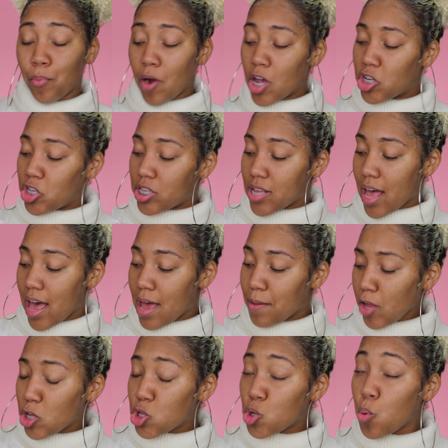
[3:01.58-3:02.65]
brush set,
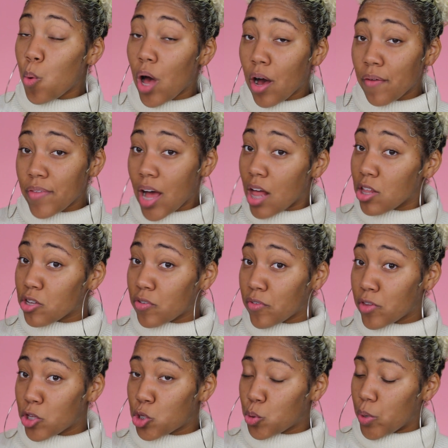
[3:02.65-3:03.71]
$12
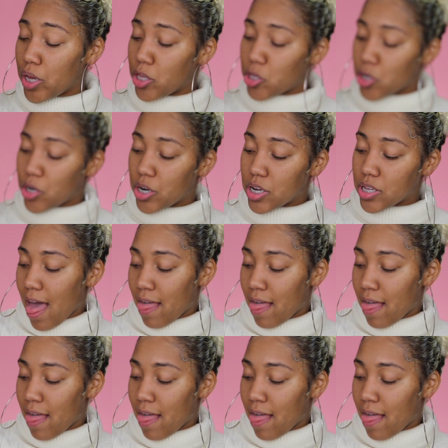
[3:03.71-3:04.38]
for the tweezers,